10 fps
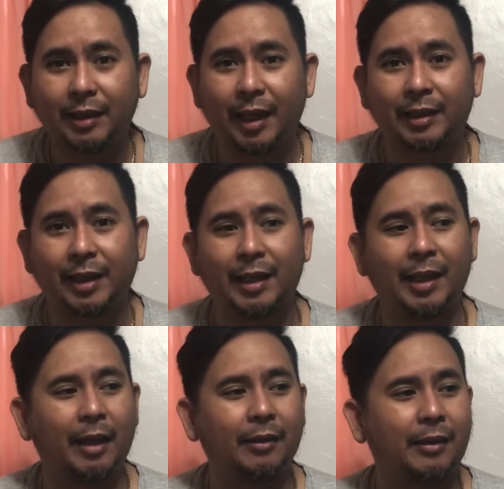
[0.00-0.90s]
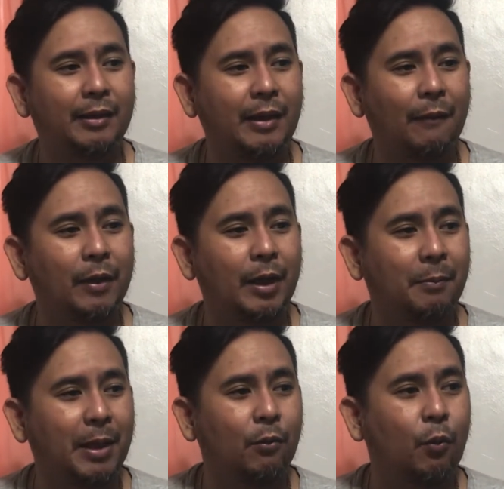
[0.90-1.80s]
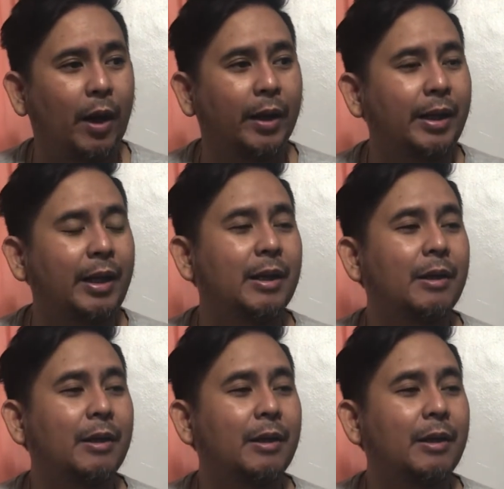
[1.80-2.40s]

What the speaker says: that can definitely be one